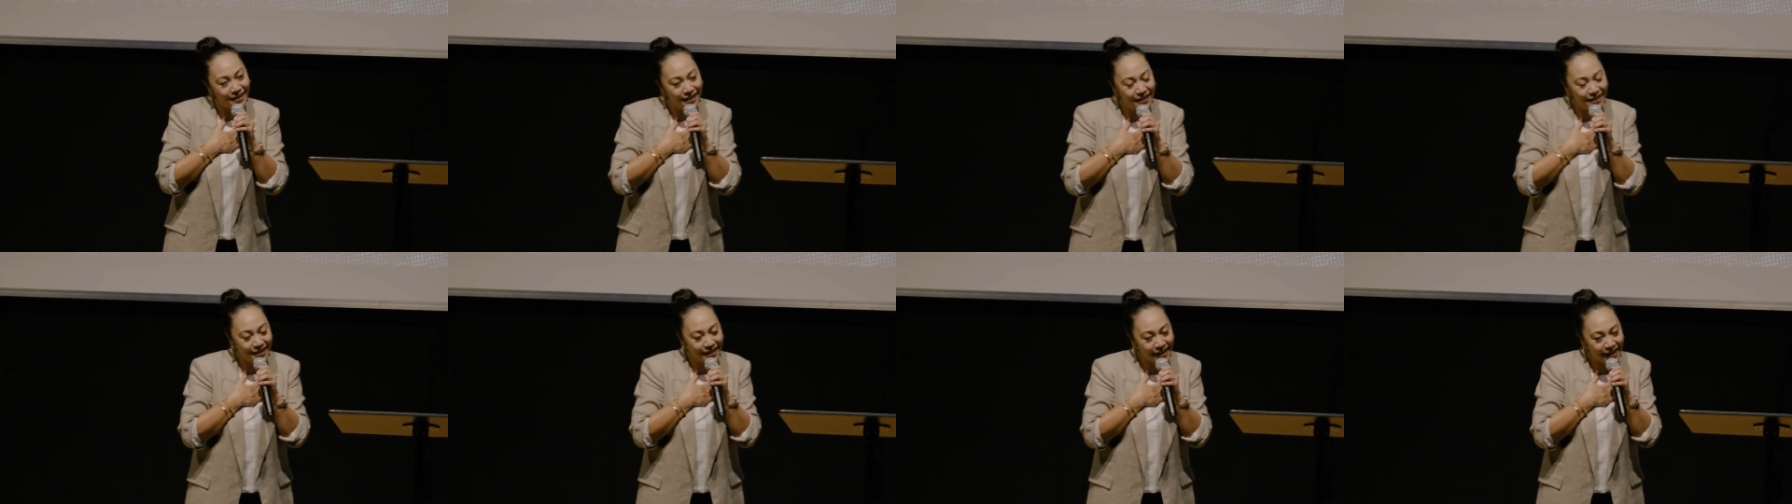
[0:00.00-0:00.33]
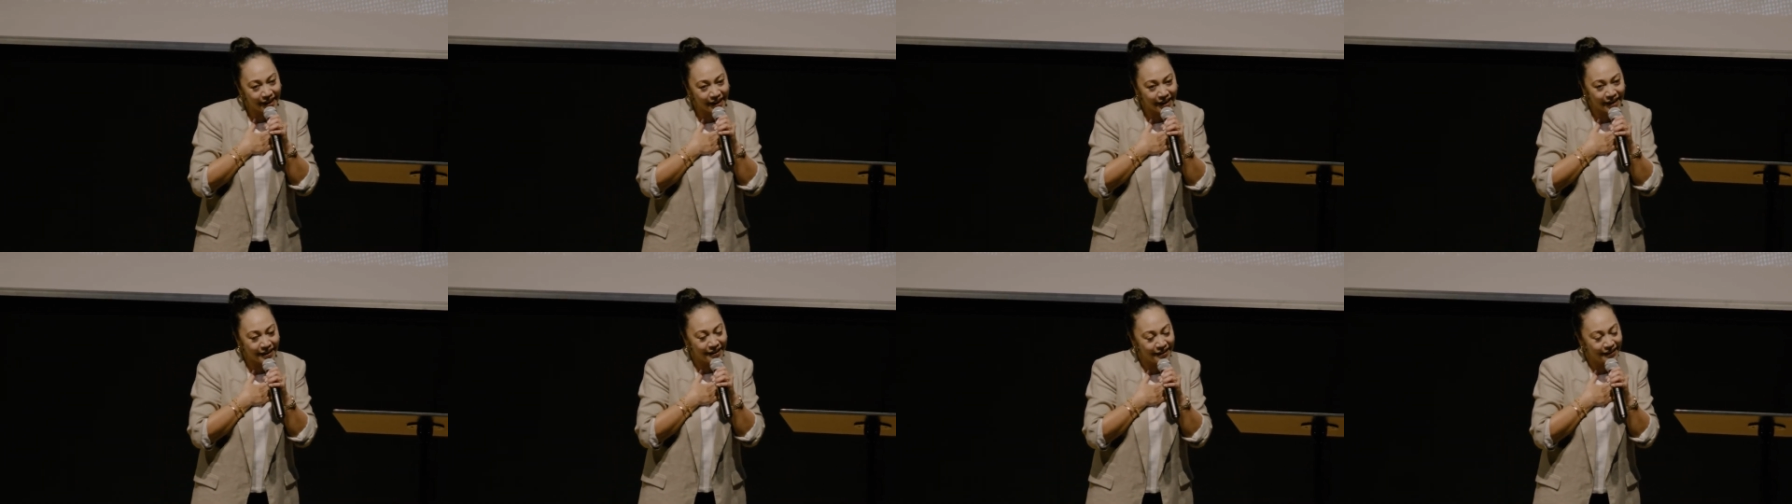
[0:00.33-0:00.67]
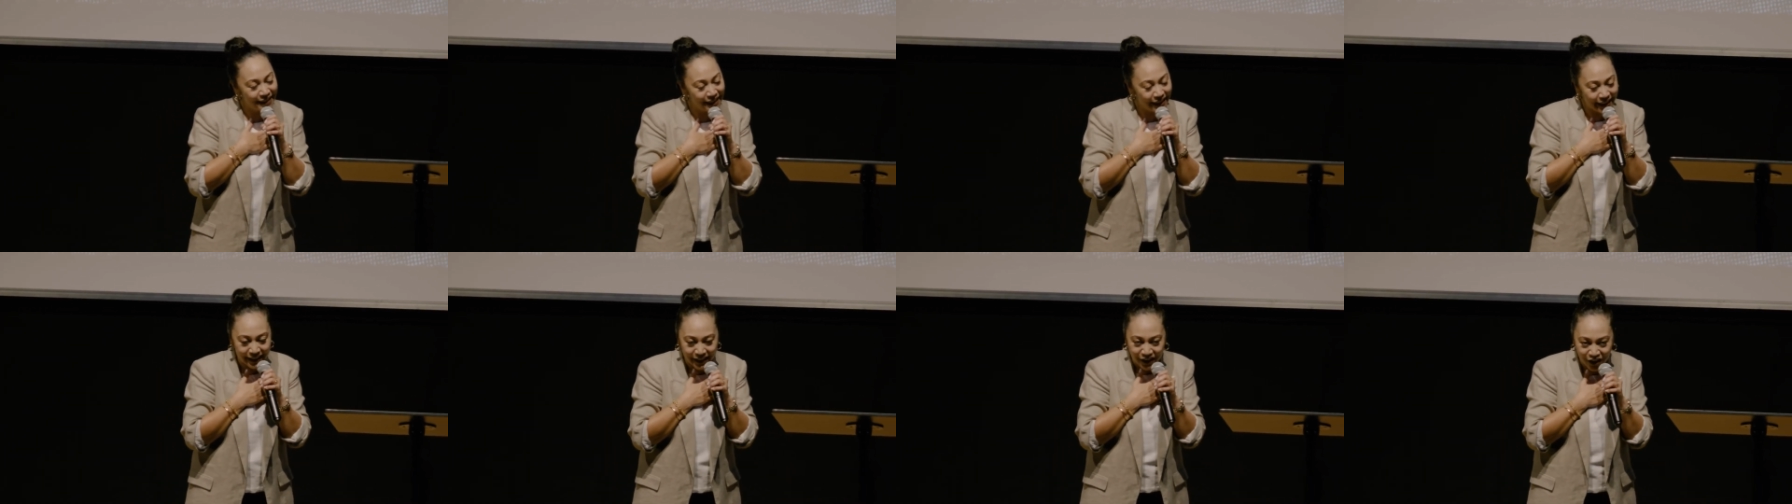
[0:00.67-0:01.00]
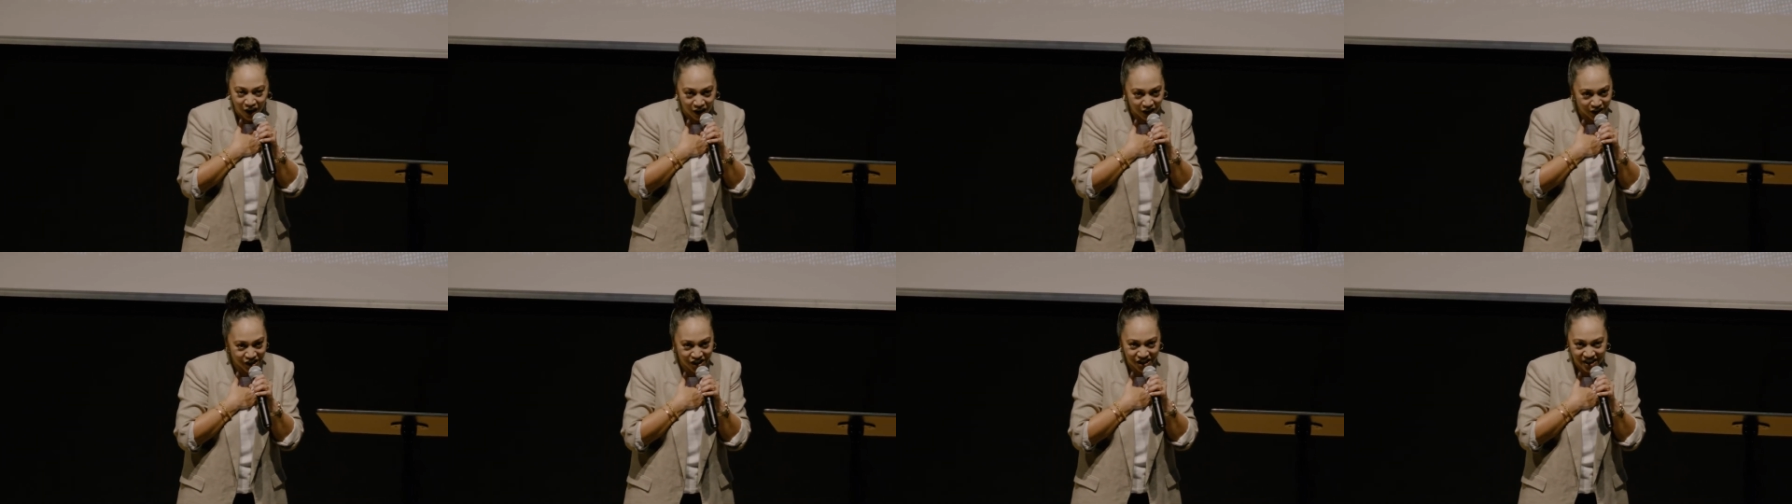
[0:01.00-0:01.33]
again, a clean
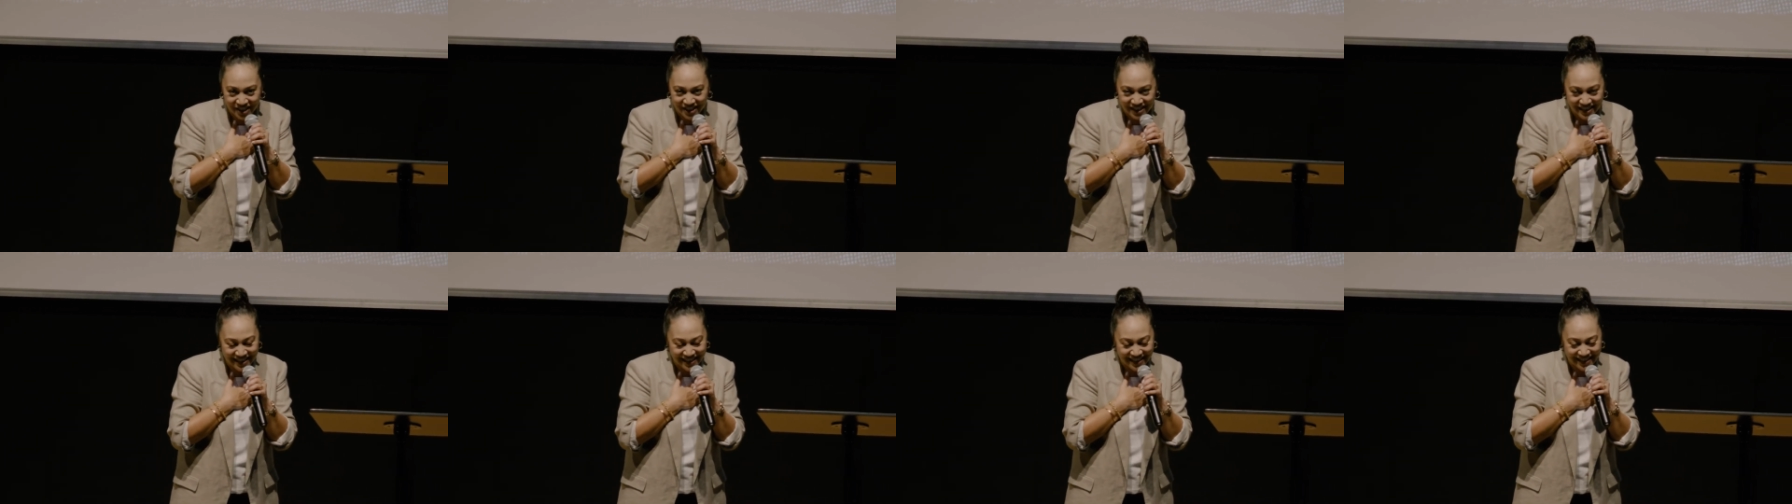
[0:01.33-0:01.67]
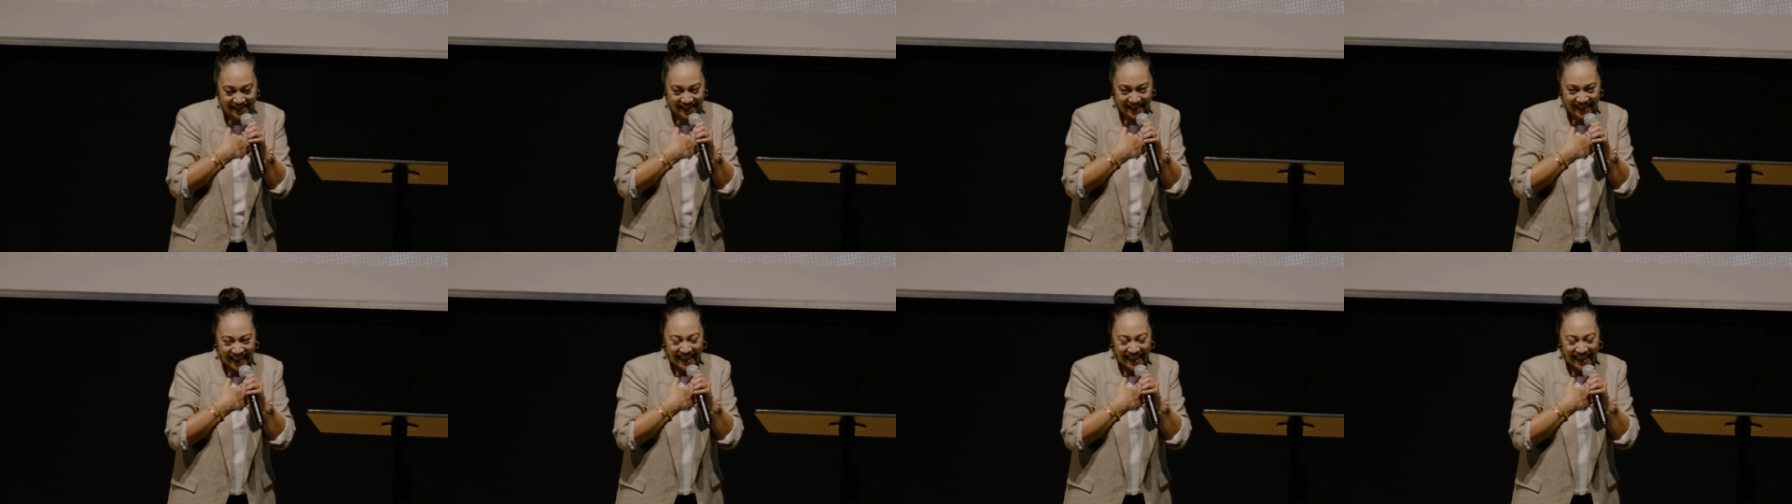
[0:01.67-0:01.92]
conscience.